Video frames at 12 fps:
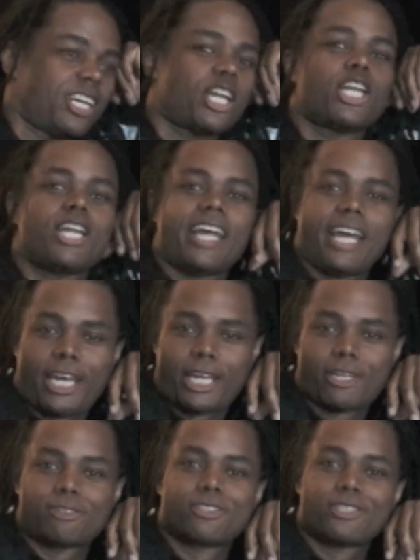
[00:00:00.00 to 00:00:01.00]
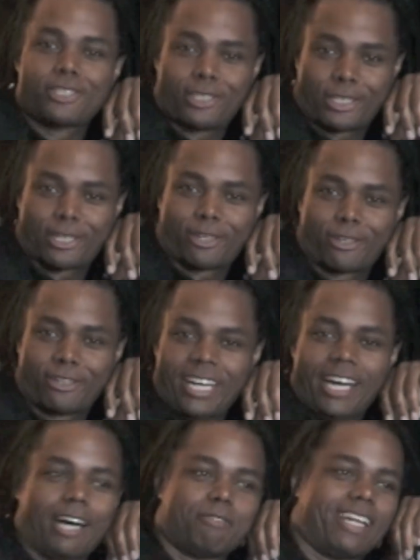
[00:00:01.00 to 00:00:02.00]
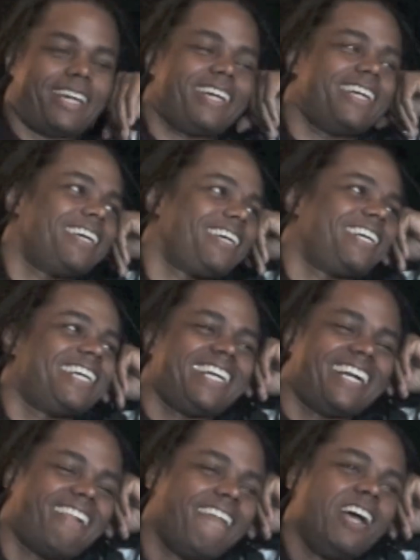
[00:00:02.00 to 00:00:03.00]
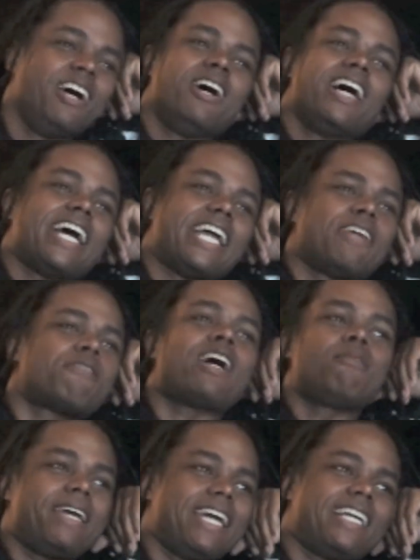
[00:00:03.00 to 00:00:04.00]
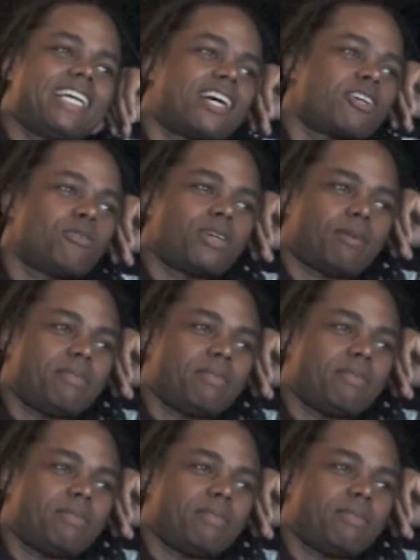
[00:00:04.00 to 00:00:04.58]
No. Hell to the no. I'm like. And if I'm eighty, I don't.